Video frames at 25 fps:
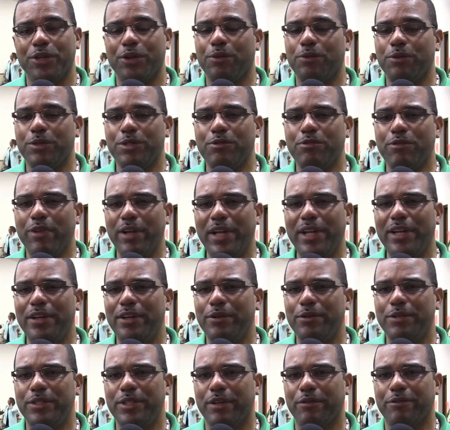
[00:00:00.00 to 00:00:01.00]
So there was really
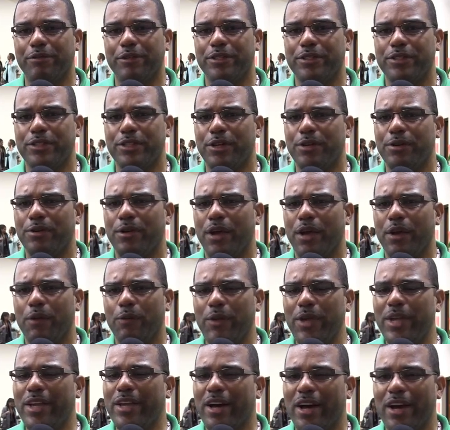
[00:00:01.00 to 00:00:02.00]
no difference. So
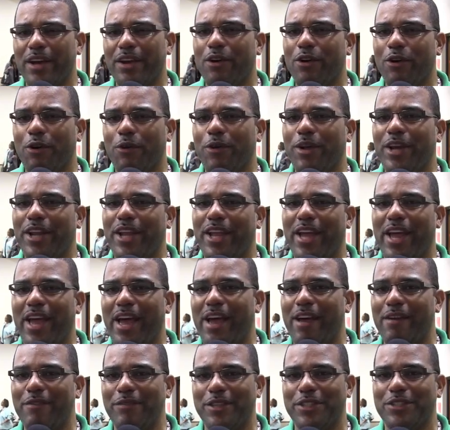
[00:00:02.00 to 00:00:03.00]
we kind of already
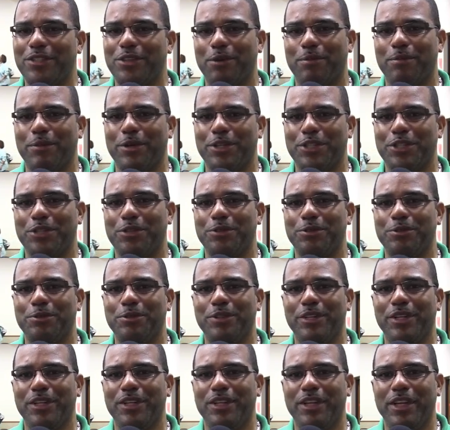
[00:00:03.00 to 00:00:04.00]
have this
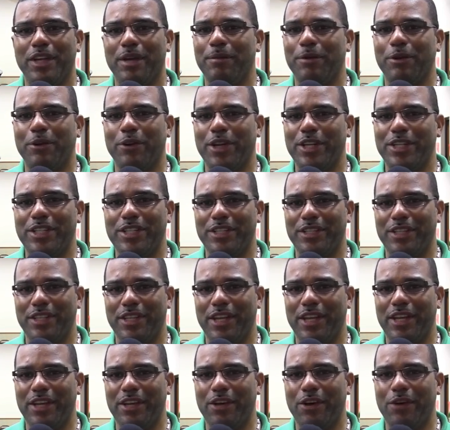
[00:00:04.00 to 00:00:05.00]
commercial immigration
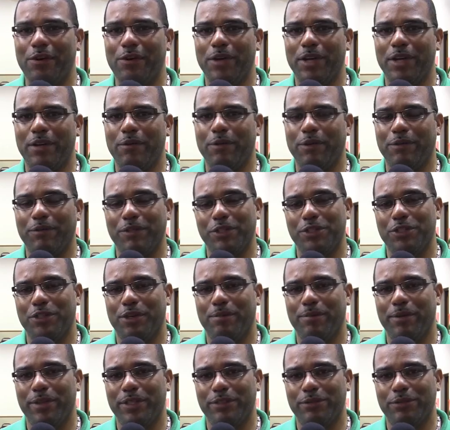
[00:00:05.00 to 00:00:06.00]
thing going with the
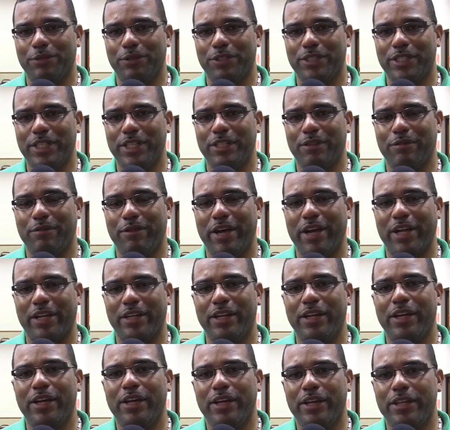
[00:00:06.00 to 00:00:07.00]
Job Makers for Incentive
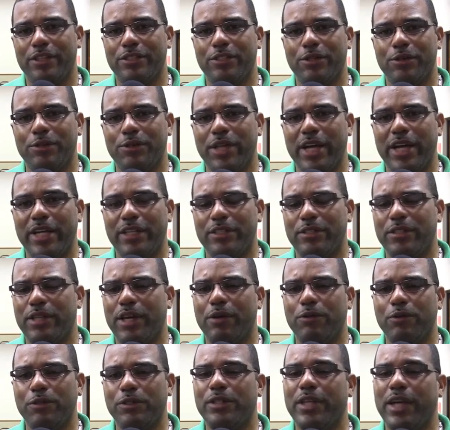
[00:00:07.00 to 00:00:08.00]
Act. And so
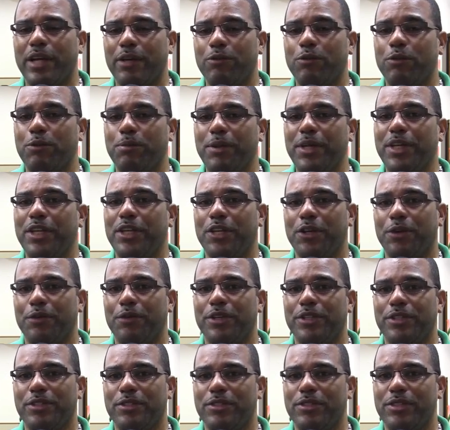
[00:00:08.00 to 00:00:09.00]
that would be
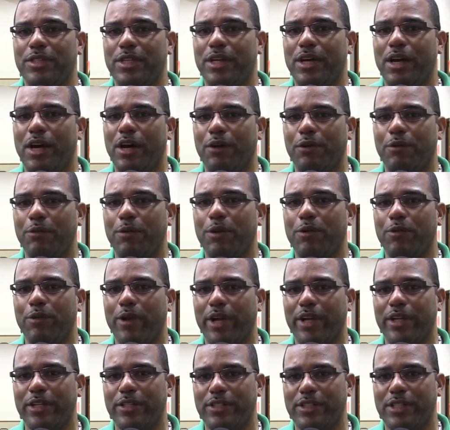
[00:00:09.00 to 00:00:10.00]
curious to see, how do we
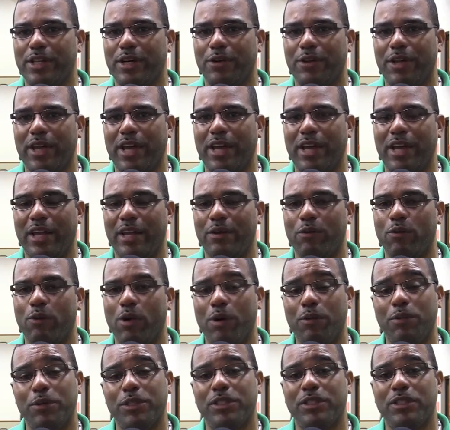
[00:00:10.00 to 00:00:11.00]
reconcile that, and
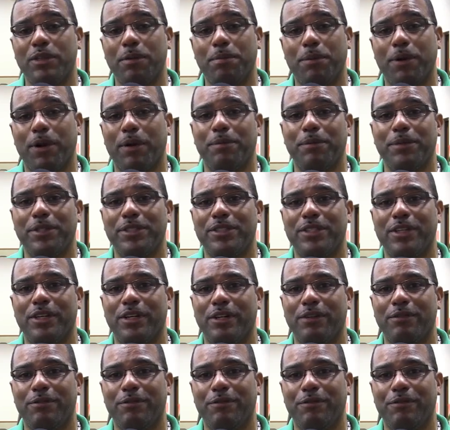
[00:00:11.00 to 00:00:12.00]
what was the purpose
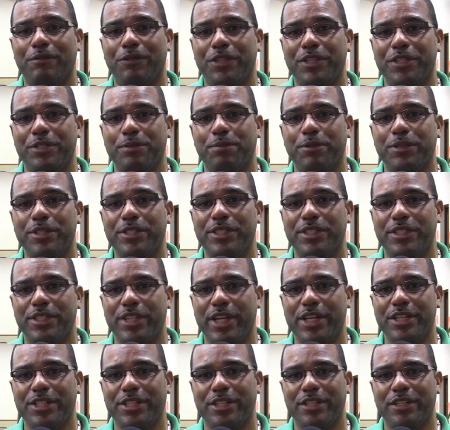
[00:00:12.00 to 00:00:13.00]
of this
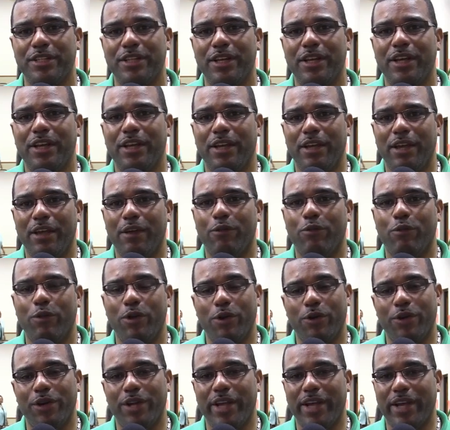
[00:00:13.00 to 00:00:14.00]
presentation if
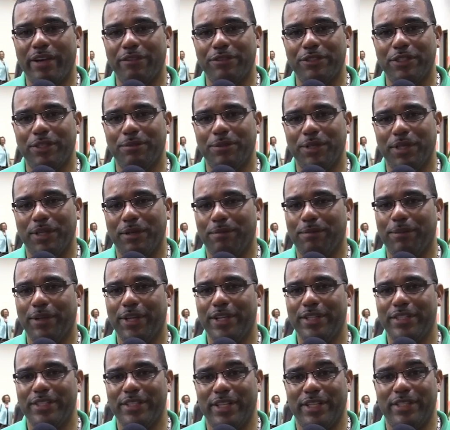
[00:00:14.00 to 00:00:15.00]
we already have something in
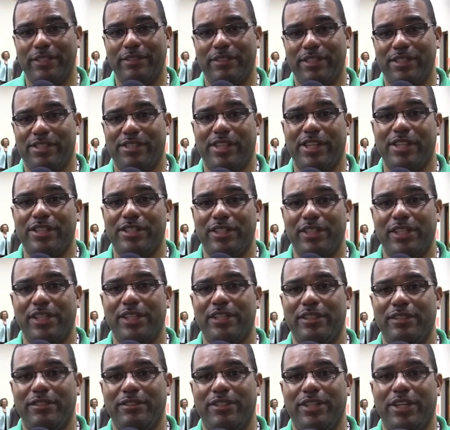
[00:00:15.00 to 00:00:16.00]
place that
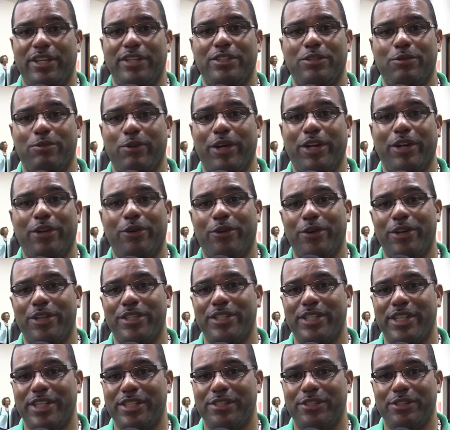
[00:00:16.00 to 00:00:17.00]
essentially does what it
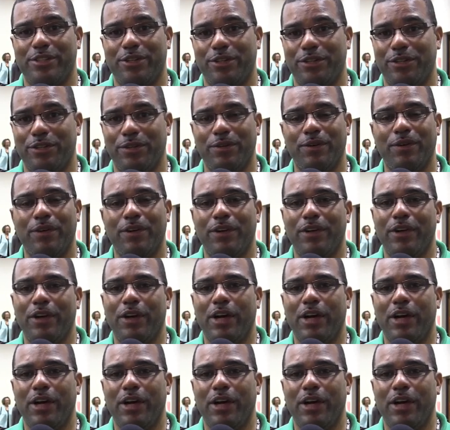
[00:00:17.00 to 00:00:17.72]
already says it's going to do.